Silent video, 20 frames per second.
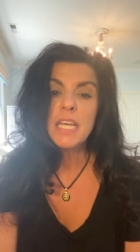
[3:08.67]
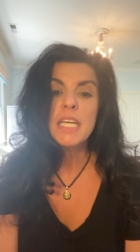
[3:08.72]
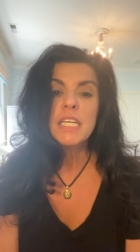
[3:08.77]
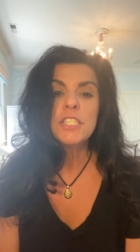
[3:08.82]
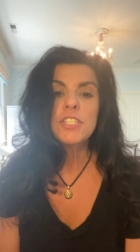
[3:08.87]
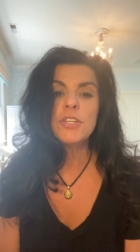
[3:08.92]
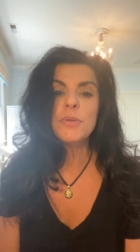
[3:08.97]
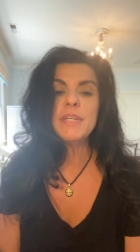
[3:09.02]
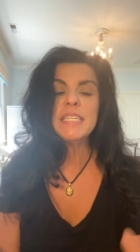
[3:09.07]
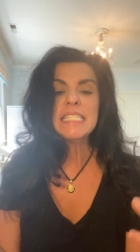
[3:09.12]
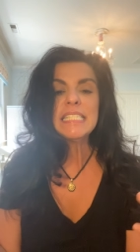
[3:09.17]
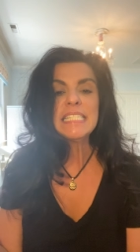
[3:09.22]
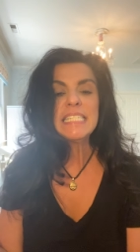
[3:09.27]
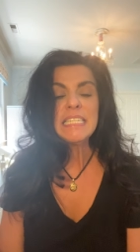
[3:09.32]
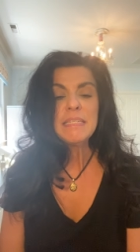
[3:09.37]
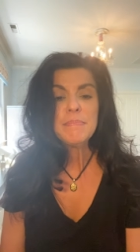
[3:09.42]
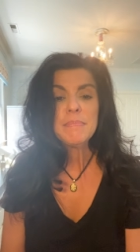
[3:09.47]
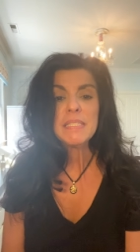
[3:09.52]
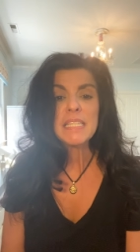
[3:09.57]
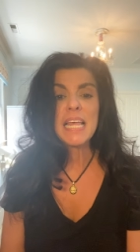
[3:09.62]
So it
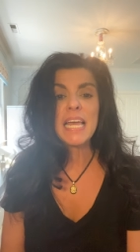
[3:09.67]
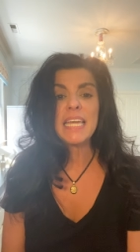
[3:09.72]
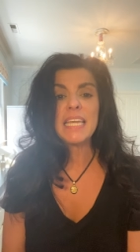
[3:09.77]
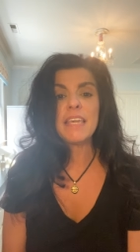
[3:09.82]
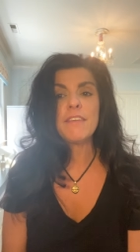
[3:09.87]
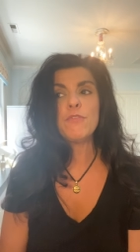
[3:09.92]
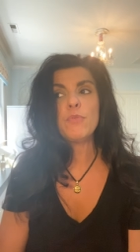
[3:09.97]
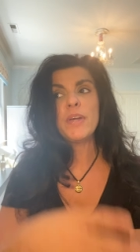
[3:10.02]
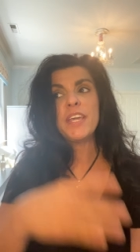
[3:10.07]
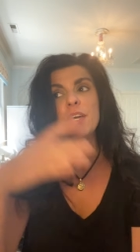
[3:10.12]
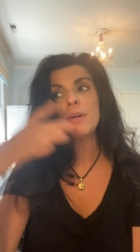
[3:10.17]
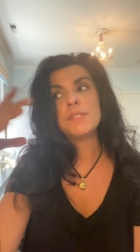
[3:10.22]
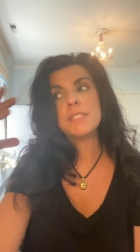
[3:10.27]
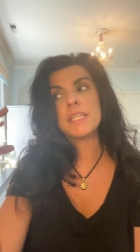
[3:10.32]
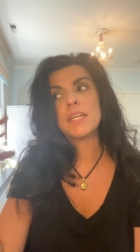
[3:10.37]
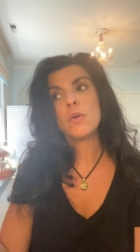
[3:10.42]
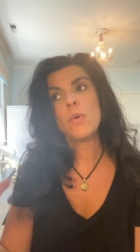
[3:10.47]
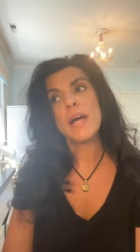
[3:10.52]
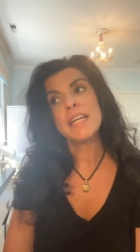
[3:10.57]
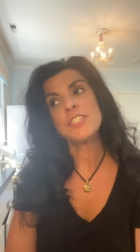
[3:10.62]
seems like if we go
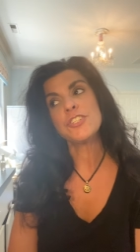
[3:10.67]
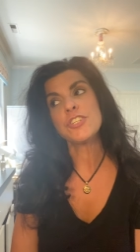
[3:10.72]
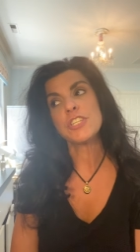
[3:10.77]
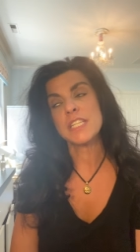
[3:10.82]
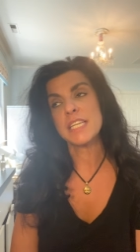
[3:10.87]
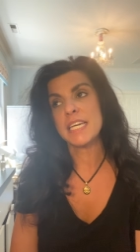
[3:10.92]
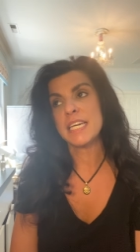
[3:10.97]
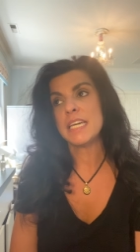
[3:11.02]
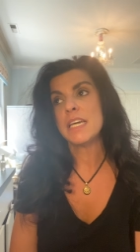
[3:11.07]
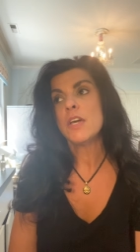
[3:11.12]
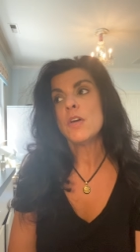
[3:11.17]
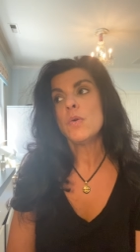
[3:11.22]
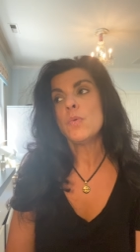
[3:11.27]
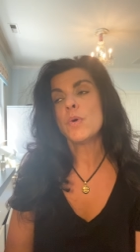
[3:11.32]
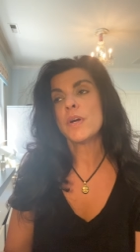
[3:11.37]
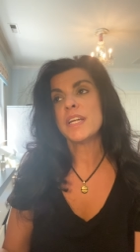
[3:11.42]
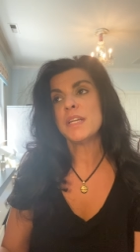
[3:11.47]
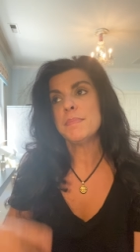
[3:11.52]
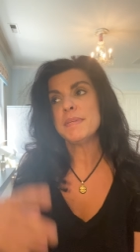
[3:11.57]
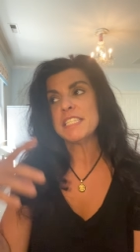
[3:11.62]
sequentially,
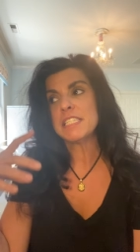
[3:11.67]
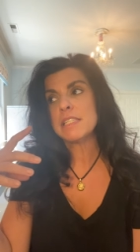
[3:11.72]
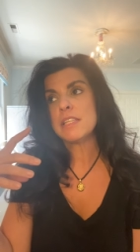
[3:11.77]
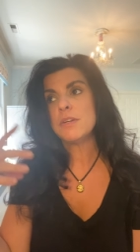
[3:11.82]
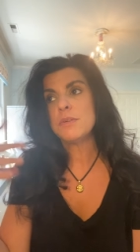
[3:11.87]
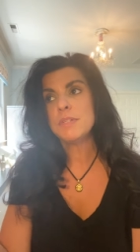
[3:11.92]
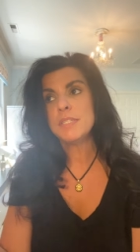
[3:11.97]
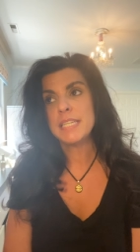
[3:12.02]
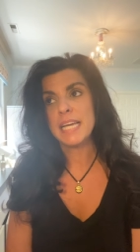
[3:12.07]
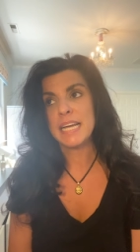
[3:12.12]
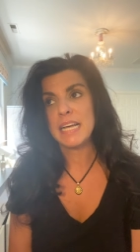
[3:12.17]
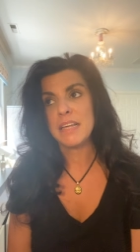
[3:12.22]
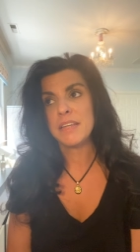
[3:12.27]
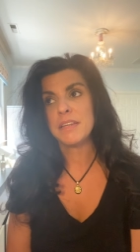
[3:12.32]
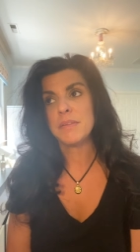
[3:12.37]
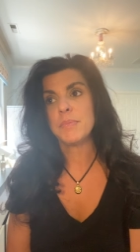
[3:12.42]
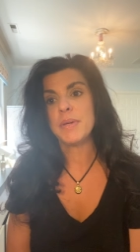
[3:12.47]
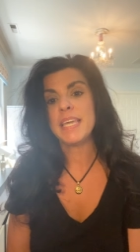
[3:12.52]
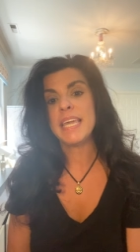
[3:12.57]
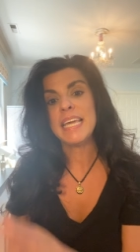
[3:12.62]
we're going to be slowed down
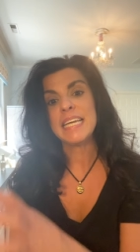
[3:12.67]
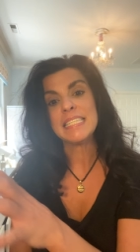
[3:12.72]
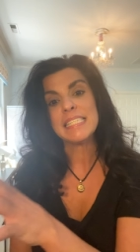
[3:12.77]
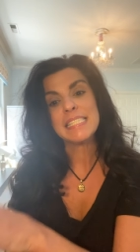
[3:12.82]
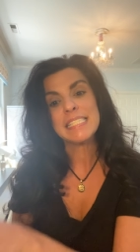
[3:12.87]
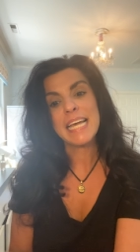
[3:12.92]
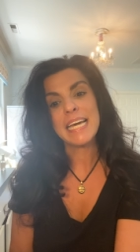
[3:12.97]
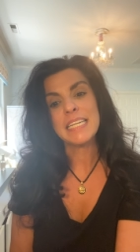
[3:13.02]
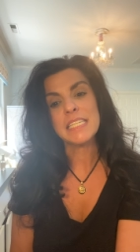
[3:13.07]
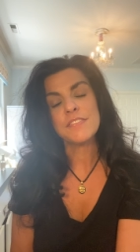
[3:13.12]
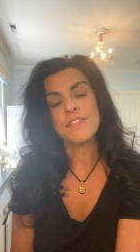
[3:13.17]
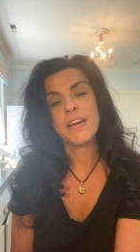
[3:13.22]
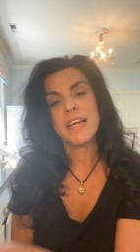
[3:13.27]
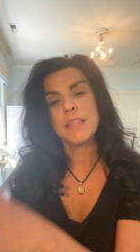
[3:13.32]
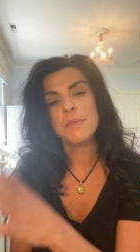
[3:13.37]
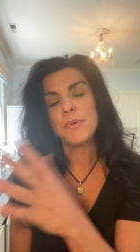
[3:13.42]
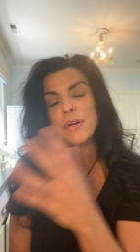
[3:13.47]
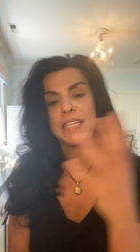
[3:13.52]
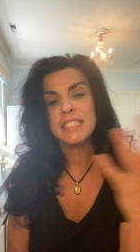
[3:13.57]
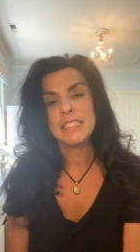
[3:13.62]
and we can't satisfy
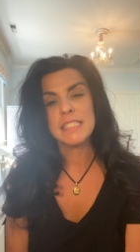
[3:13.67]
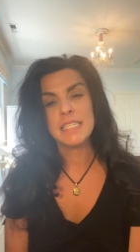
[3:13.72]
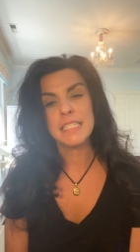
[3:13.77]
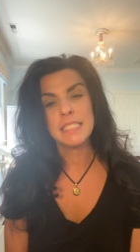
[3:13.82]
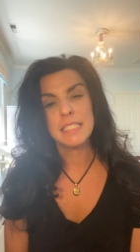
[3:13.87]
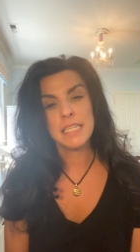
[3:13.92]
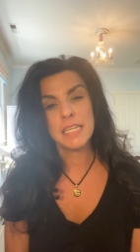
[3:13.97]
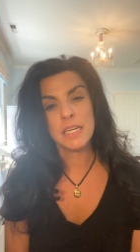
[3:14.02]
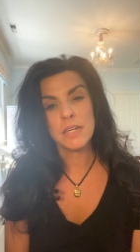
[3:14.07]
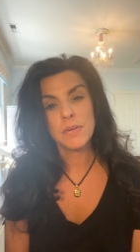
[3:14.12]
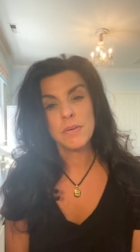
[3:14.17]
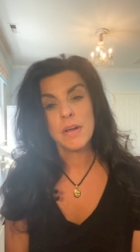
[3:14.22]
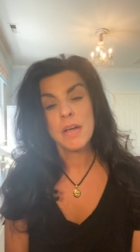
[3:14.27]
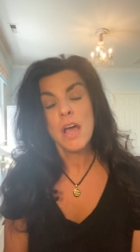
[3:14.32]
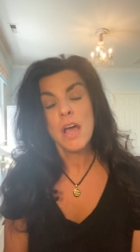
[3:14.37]
the brain's need to know.